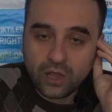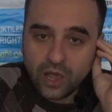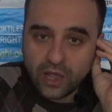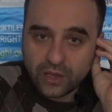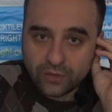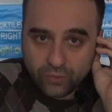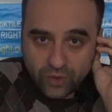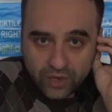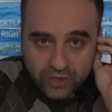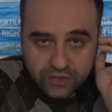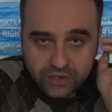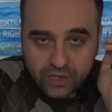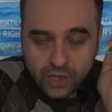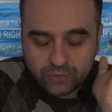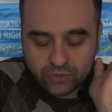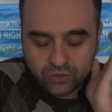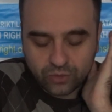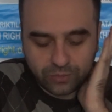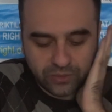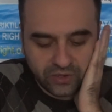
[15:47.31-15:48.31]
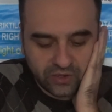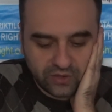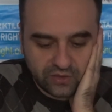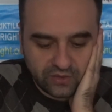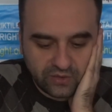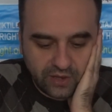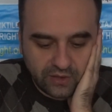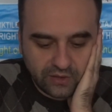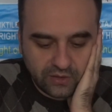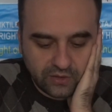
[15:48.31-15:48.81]
And when it comes to prison
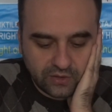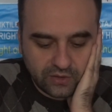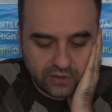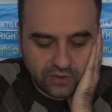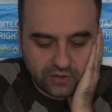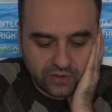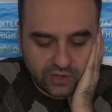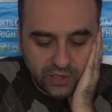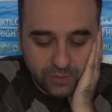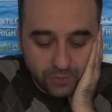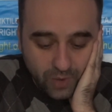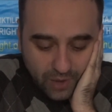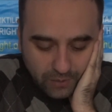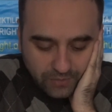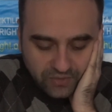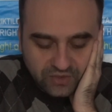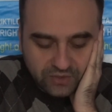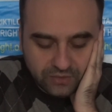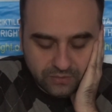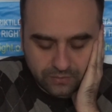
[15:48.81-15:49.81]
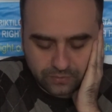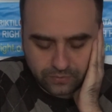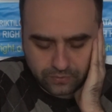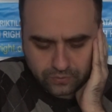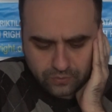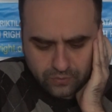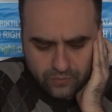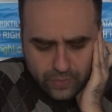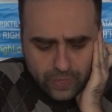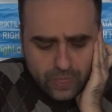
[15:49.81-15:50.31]
sentences, imams
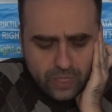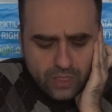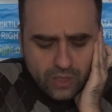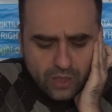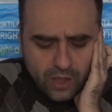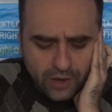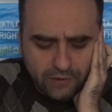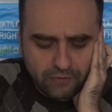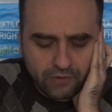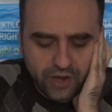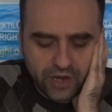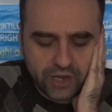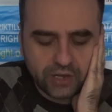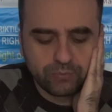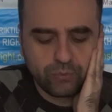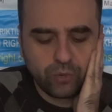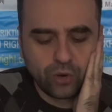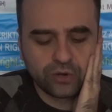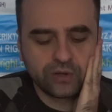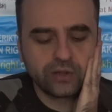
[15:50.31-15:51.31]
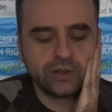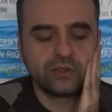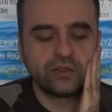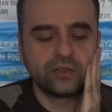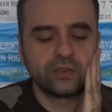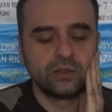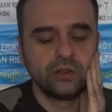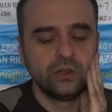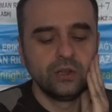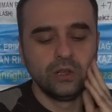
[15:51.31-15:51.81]
are very
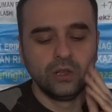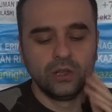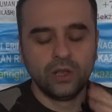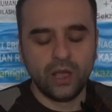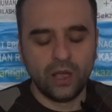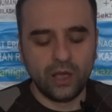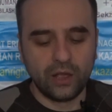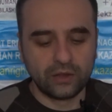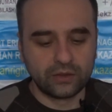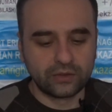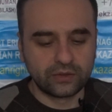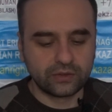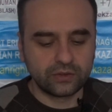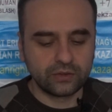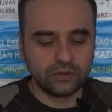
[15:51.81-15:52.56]
important, and